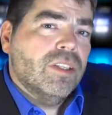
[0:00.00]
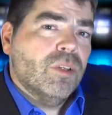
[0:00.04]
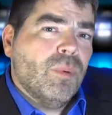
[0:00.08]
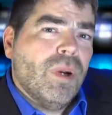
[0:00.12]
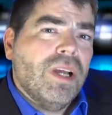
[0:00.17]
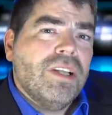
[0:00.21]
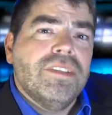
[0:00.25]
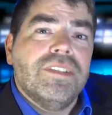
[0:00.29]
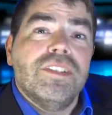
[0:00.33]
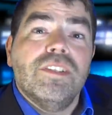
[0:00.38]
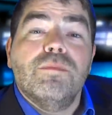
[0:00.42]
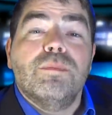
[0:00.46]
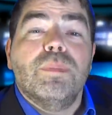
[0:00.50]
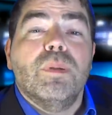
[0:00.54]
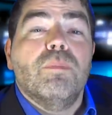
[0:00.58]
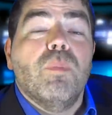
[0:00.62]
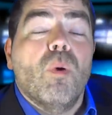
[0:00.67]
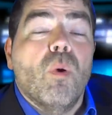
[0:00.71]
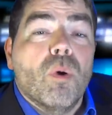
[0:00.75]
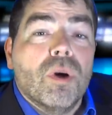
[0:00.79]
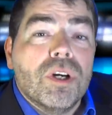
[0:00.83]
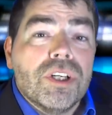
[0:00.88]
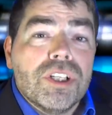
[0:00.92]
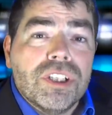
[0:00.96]
The relative
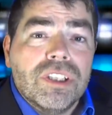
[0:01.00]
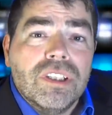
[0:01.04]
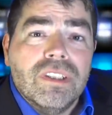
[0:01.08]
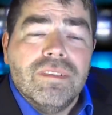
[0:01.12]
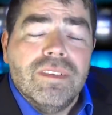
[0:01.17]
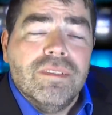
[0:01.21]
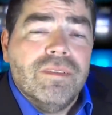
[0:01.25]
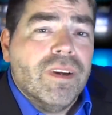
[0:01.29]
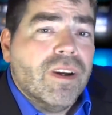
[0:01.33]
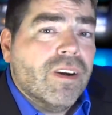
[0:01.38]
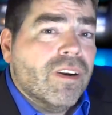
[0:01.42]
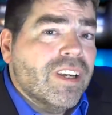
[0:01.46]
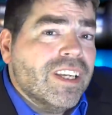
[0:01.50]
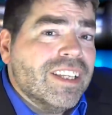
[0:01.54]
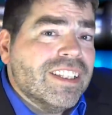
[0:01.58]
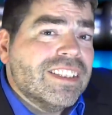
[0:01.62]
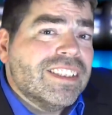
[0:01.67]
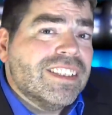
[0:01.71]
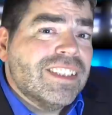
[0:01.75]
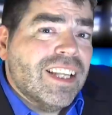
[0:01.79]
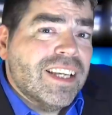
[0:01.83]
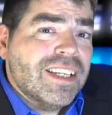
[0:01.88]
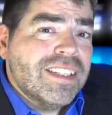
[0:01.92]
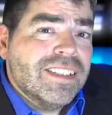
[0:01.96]
proportion of the
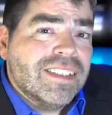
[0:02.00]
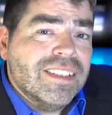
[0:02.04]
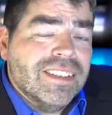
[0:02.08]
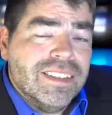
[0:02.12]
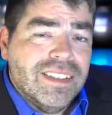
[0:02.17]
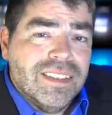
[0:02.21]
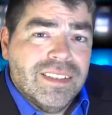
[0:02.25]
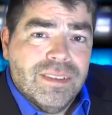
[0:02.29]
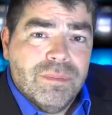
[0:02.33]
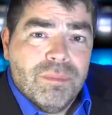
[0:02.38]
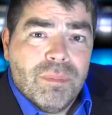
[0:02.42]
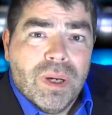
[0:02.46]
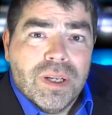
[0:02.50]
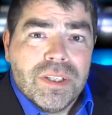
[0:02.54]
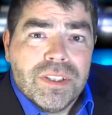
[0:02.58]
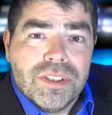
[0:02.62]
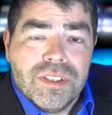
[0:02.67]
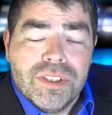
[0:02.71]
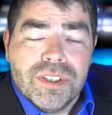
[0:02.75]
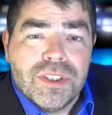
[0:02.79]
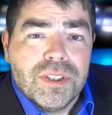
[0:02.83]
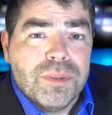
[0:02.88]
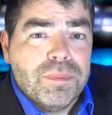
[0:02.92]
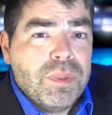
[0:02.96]
various slices is in
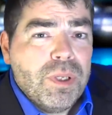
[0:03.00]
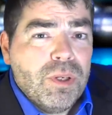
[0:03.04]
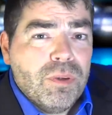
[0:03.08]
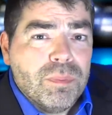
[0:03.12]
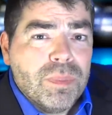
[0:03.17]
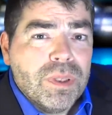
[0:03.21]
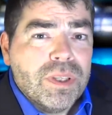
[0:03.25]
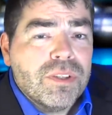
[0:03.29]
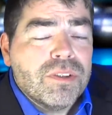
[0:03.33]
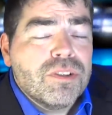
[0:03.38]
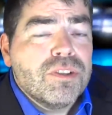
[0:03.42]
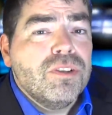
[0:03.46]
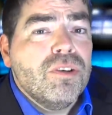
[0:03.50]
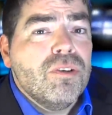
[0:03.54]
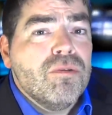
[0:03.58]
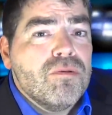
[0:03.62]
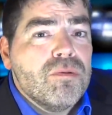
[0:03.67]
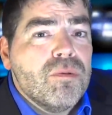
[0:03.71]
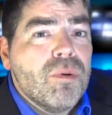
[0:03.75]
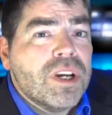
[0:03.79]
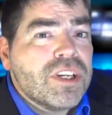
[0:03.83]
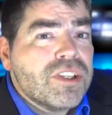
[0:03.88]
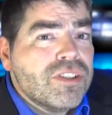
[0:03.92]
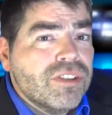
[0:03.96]
much dispute, but there's no
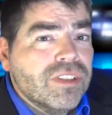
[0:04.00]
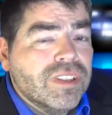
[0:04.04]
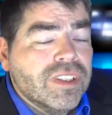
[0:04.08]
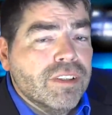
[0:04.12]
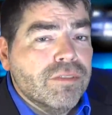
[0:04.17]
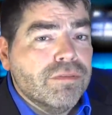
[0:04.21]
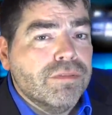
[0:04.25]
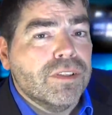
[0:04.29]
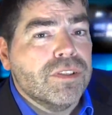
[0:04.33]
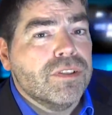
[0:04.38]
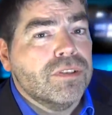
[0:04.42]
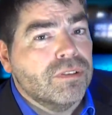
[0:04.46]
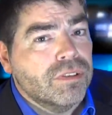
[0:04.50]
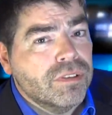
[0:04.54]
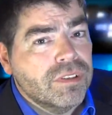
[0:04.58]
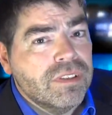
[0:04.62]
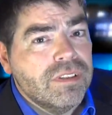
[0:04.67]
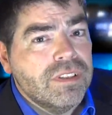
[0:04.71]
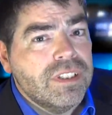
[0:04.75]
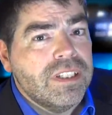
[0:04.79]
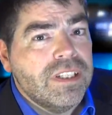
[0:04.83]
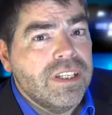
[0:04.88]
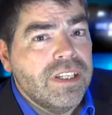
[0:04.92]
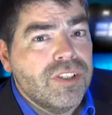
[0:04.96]
question that for
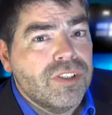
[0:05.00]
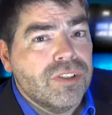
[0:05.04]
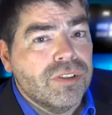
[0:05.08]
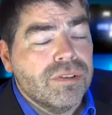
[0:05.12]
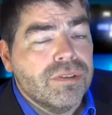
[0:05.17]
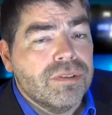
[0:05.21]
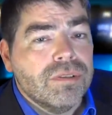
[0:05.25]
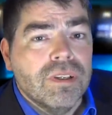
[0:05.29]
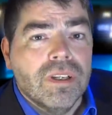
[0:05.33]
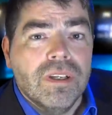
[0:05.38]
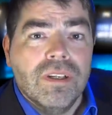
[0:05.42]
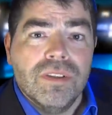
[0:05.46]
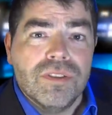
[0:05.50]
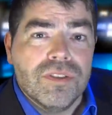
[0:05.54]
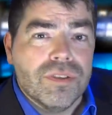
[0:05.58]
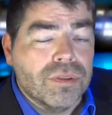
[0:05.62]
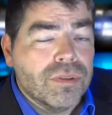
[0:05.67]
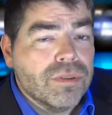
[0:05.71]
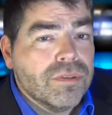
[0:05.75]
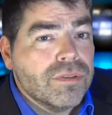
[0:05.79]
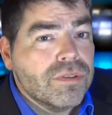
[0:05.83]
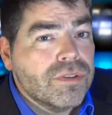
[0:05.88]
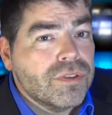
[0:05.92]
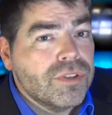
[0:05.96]
certain teachers,
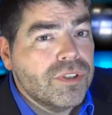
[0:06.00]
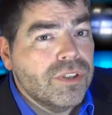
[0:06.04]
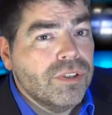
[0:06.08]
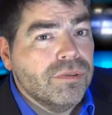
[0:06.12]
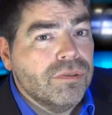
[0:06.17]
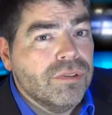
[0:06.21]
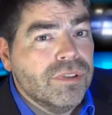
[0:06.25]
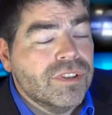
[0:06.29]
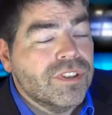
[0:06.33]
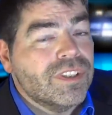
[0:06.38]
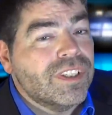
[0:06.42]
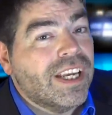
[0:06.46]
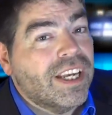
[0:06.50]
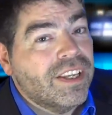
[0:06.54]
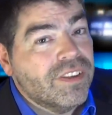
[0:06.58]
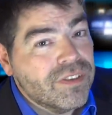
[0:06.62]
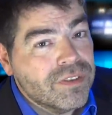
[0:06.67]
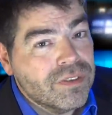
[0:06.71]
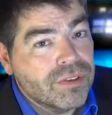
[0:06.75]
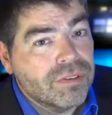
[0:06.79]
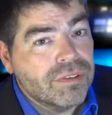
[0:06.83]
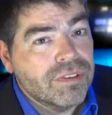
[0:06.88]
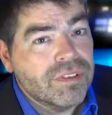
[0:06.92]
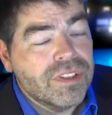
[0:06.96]
certain students, and
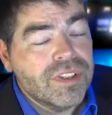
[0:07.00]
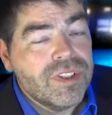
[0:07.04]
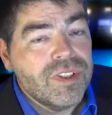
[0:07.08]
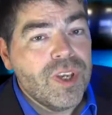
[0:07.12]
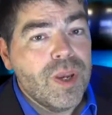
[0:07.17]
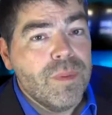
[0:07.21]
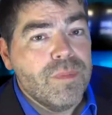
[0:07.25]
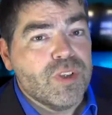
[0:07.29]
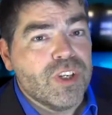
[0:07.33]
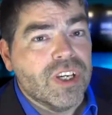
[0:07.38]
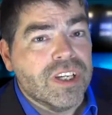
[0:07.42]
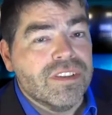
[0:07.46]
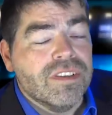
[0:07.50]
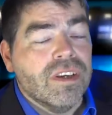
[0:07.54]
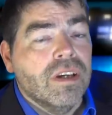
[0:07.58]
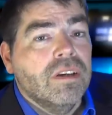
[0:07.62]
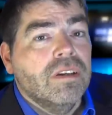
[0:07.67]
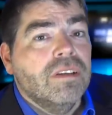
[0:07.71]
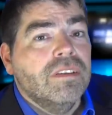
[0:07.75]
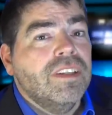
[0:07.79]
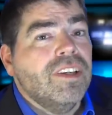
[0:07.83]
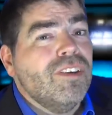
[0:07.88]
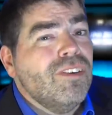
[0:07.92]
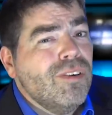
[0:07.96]
certain subjects,
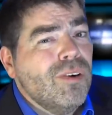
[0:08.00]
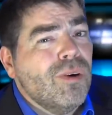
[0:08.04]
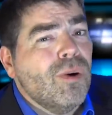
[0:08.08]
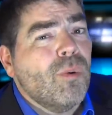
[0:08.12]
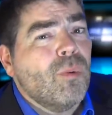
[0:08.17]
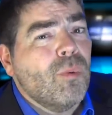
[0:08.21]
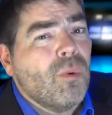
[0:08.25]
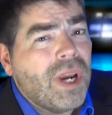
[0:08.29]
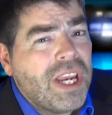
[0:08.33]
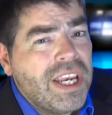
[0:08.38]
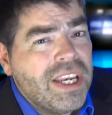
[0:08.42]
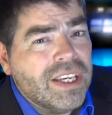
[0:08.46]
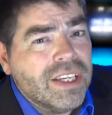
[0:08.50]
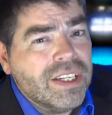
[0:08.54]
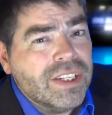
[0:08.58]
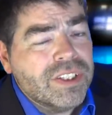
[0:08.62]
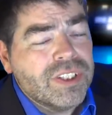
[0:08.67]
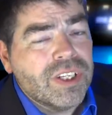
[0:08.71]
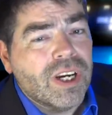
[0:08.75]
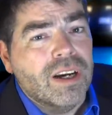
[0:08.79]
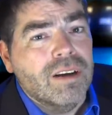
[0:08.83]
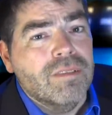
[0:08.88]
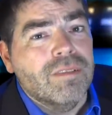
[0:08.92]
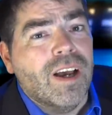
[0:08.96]
there are a
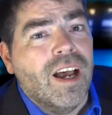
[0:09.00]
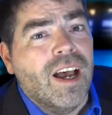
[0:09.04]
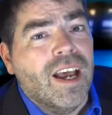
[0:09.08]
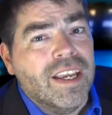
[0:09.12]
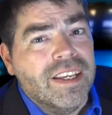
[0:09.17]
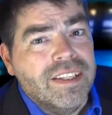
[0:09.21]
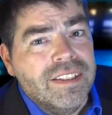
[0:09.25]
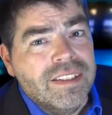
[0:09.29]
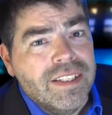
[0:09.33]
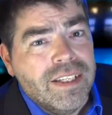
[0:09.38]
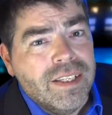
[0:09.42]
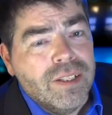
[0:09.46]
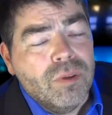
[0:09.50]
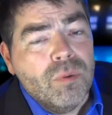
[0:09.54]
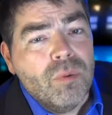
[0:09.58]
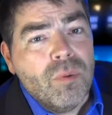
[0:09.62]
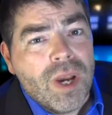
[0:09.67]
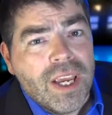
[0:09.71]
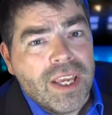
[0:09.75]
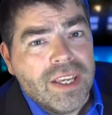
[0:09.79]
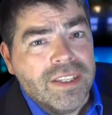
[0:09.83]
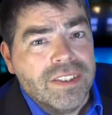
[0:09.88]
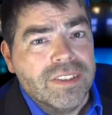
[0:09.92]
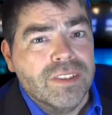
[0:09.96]
range of ideal
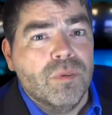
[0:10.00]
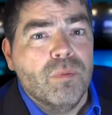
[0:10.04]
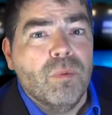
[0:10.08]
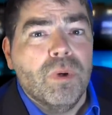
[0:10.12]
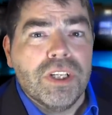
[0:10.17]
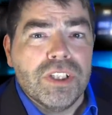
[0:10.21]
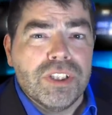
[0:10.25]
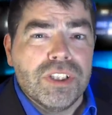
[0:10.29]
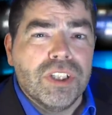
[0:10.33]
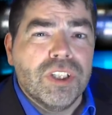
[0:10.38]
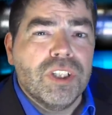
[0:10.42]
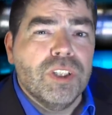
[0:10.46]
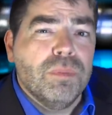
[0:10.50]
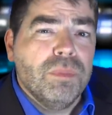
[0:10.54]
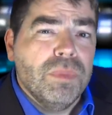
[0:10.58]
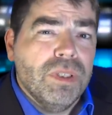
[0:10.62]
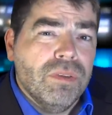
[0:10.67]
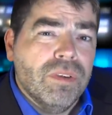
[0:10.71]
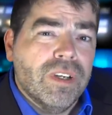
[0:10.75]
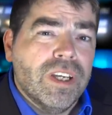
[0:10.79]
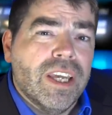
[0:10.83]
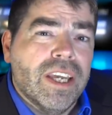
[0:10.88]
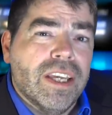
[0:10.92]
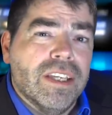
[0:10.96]
ways in which to
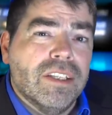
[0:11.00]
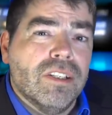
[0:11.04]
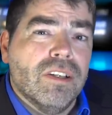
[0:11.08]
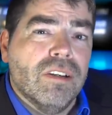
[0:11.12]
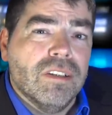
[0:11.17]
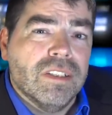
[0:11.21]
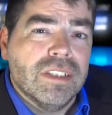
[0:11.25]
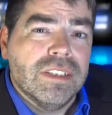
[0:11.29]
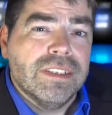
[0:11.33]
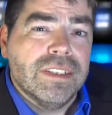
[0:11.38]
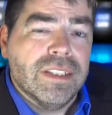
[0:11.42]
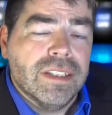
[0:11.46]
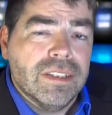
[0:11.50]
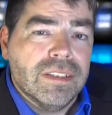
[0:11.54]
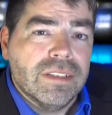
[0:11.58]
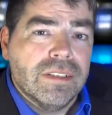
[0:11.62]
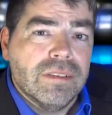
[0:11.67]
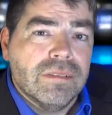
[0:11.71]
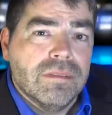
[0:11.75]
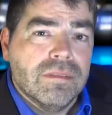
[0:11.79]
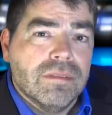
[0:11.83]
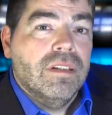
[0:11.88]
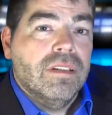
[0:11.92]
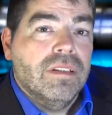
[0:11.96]
communicate
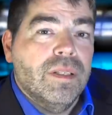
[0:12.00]
content.